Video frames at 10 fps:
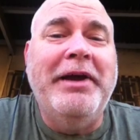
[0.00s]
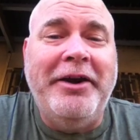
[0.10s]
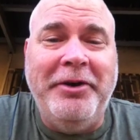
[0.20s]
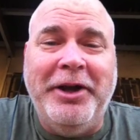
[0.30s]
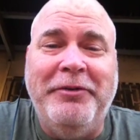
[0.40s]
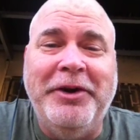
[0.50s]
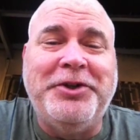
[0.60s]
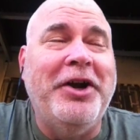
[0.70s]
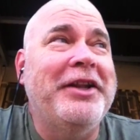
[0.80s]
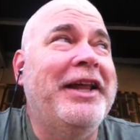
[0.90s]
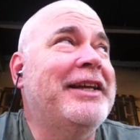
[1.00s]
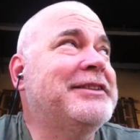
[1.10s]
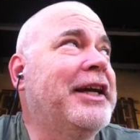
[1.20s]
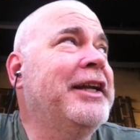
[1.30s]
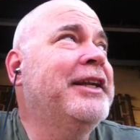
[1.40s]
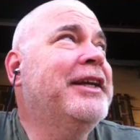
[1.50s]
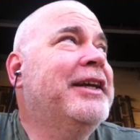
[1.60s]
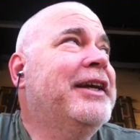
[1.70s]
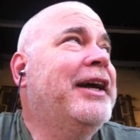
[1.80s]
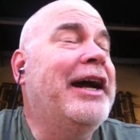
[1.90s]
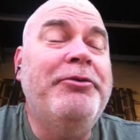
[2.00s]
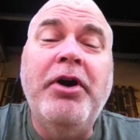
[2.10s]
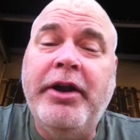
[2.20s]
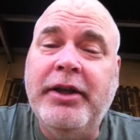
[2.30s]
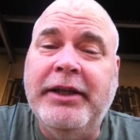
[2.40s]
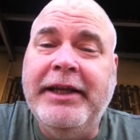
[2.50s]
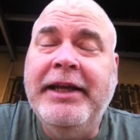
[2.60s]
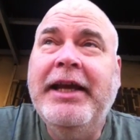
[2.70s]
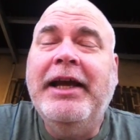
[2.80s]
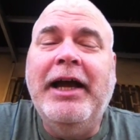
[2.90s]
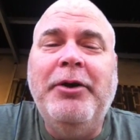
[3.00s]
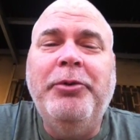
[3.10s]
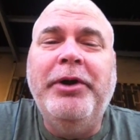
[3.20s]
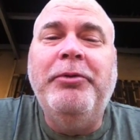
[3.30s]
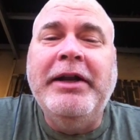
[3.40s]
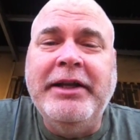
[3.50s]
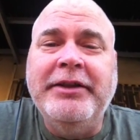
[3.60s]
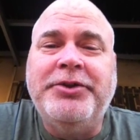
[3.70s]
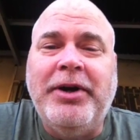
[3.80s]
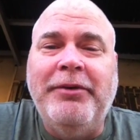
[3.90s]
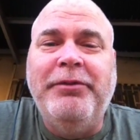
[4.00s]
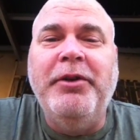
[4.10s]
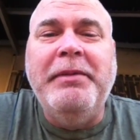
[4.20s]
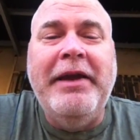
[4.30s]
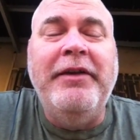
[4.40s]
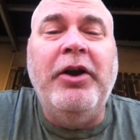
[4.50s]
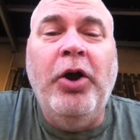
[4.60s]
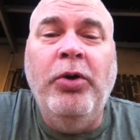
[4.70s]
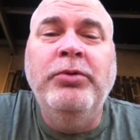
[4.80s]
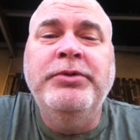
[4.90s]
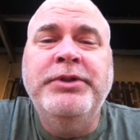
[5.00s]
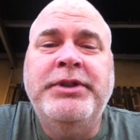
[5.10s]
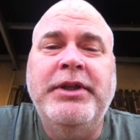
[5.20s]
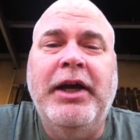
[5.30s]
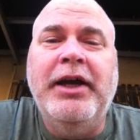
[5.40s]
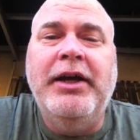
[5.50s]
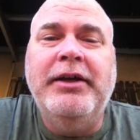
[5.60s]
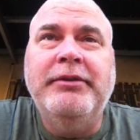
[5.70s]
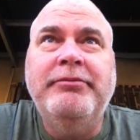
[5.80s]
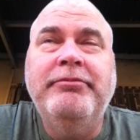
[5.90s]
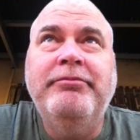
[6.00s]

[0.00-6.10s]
the battery out of our truck last night. Ironically, we're renting the truck from the man that owns the